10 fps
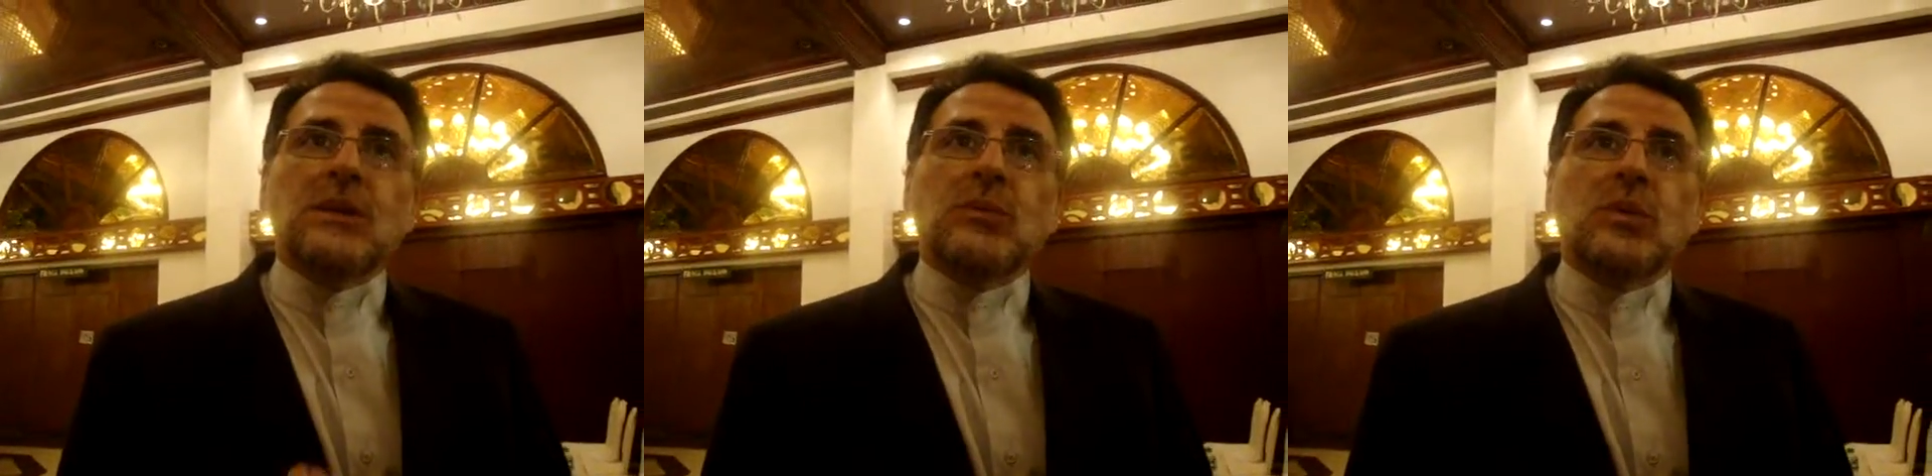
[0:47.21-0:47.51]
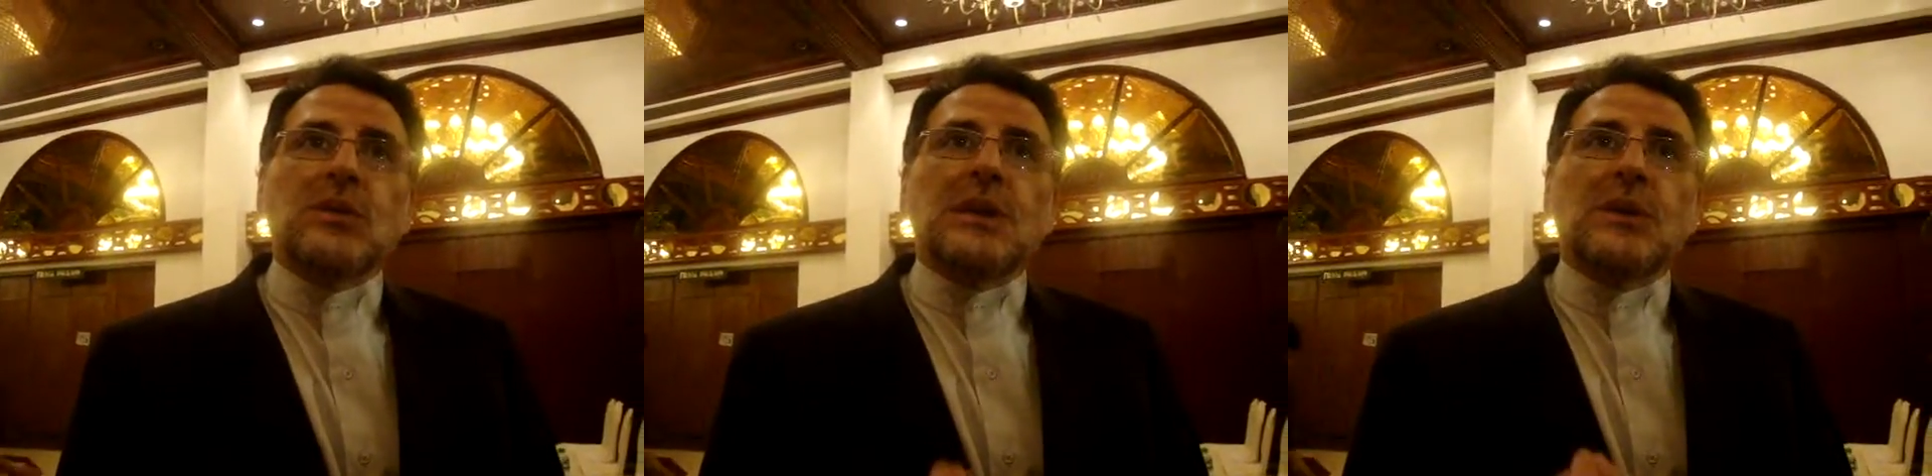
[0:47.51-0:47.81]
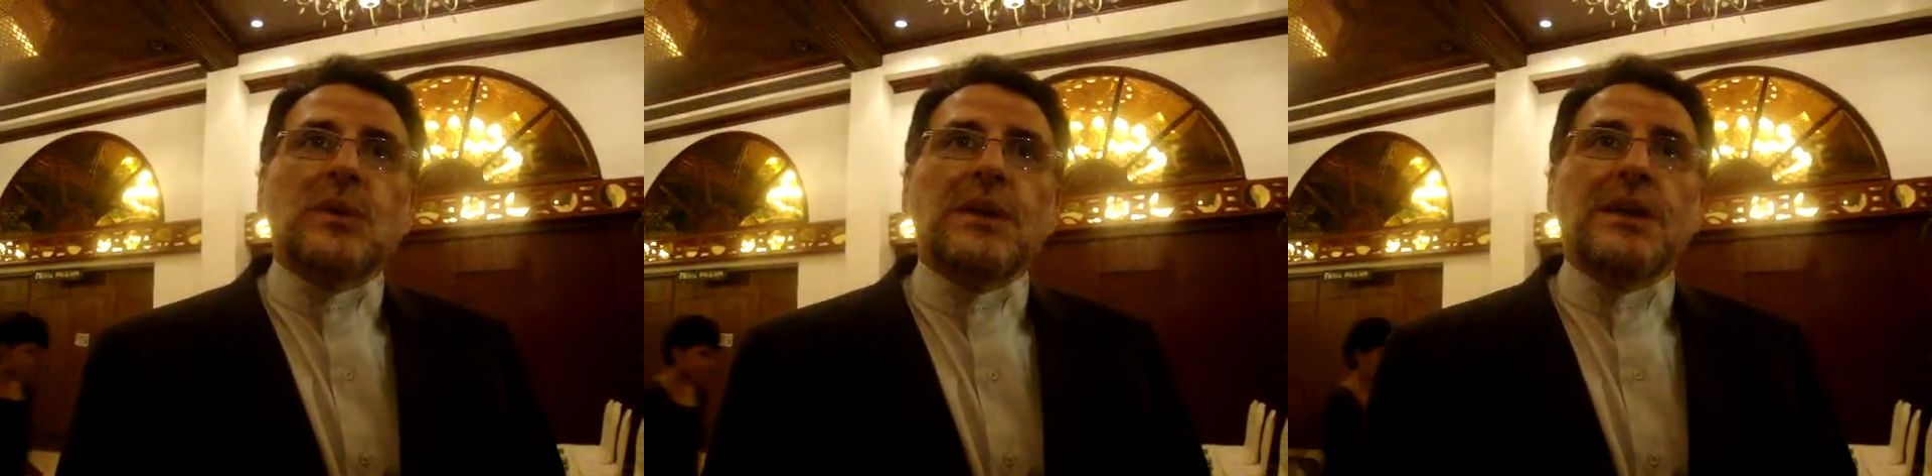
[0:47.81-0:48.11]
the world
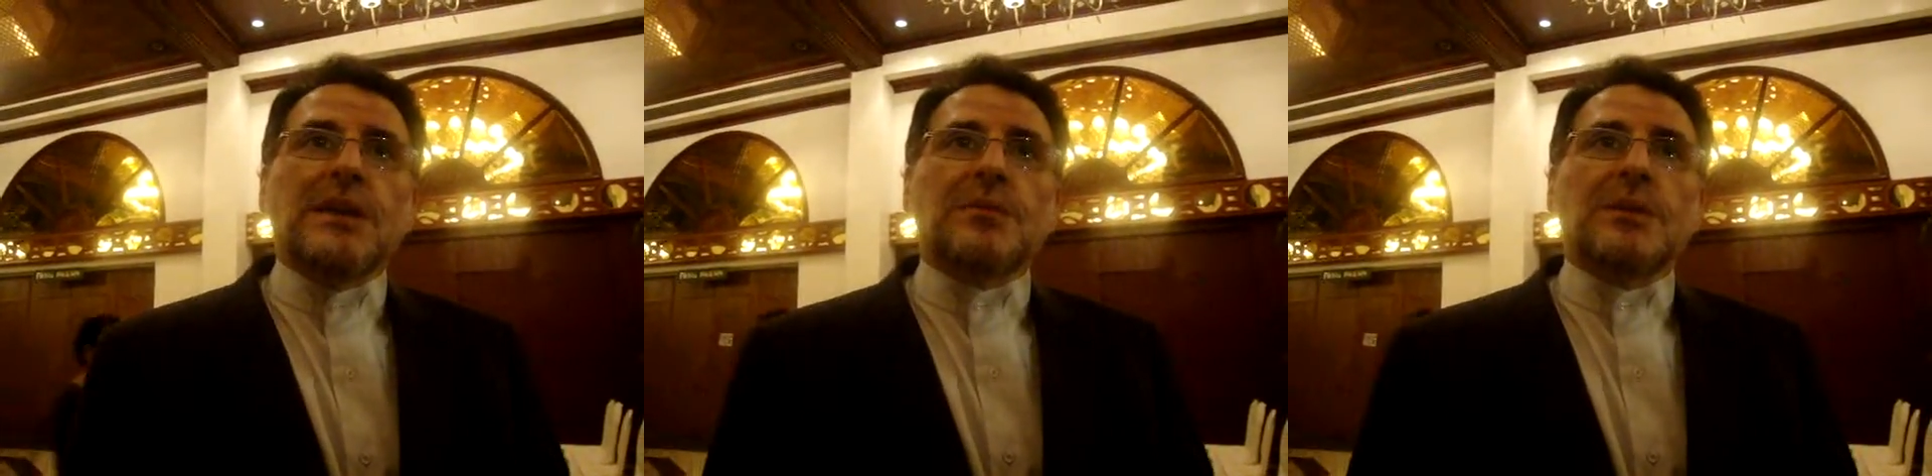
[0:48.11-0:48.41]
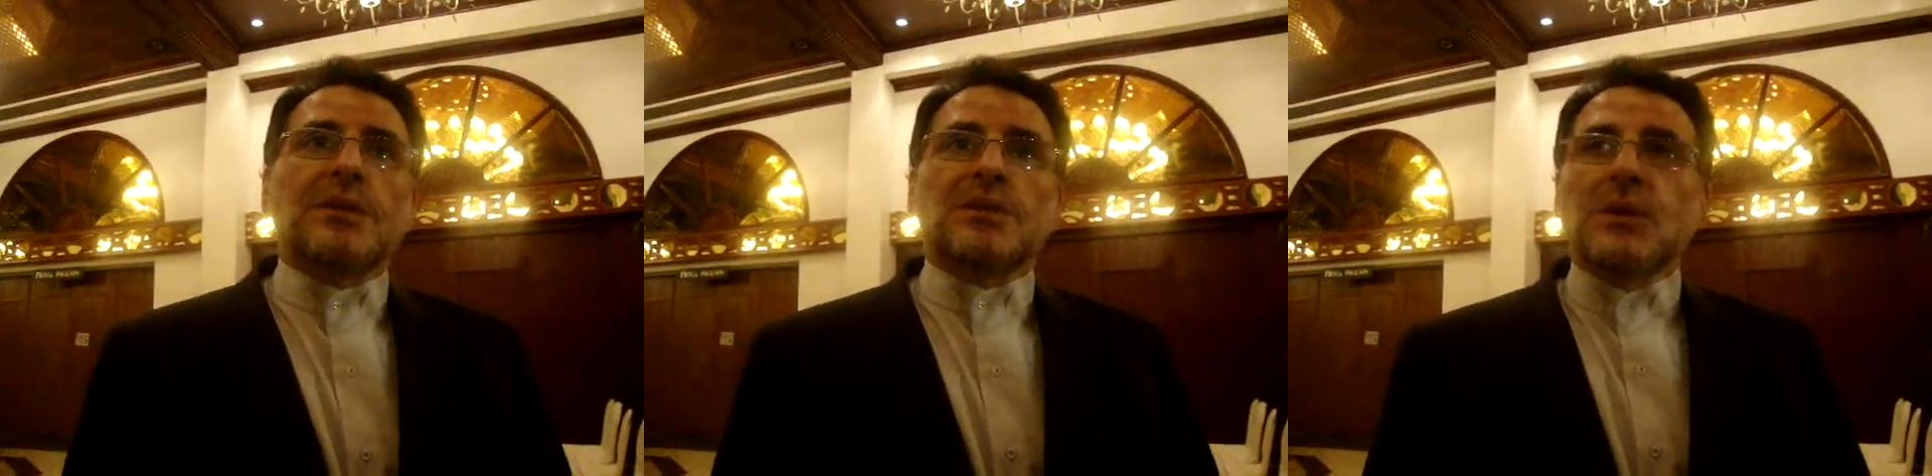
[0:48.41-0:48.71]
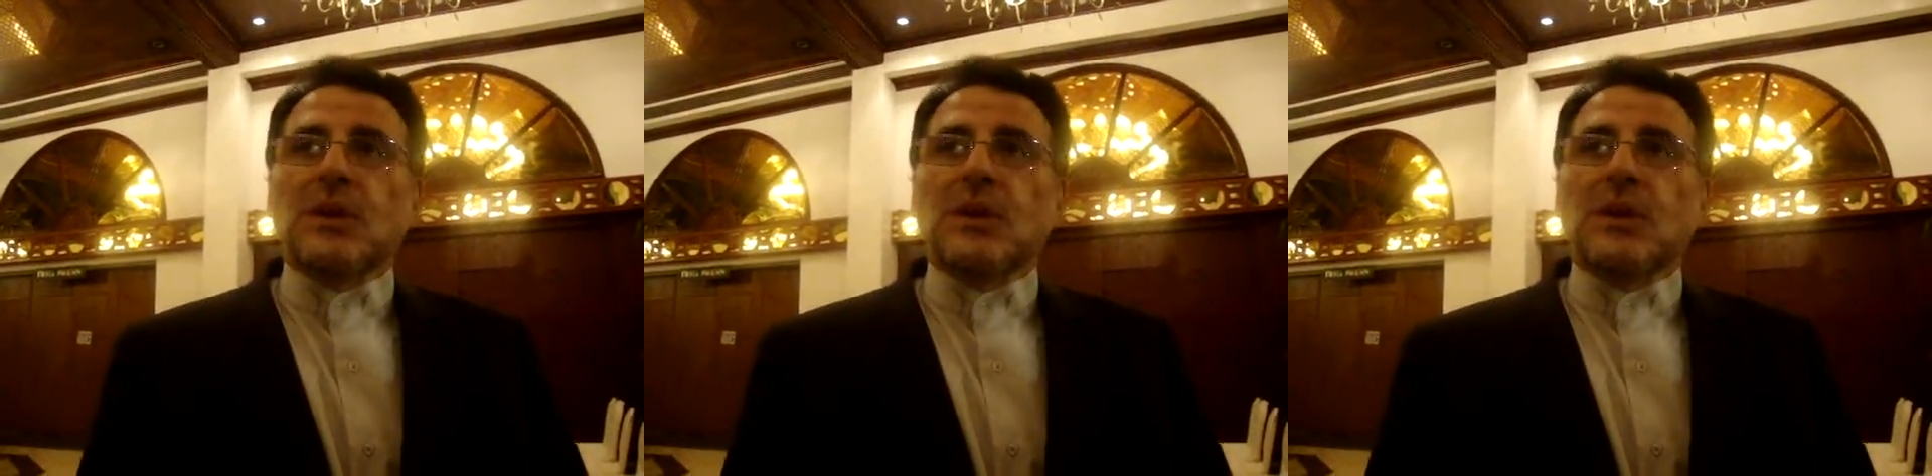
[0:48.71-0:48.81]
that we need because